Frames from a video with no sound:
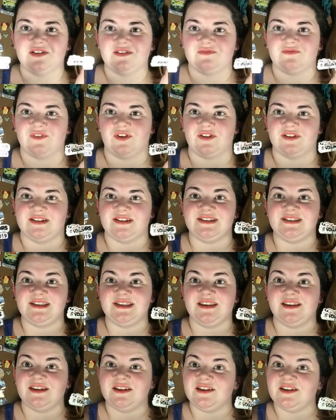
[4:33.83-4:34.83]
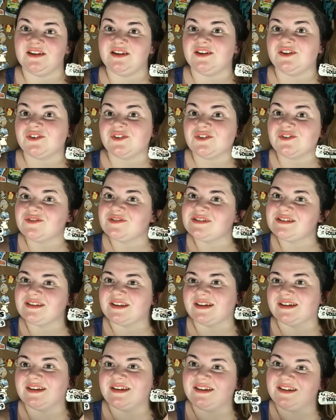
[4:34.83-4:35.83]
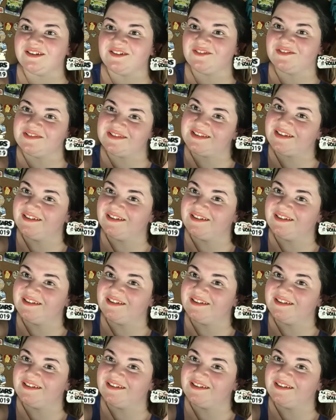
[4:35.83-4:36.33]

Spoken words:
VoluntEARS, like ears.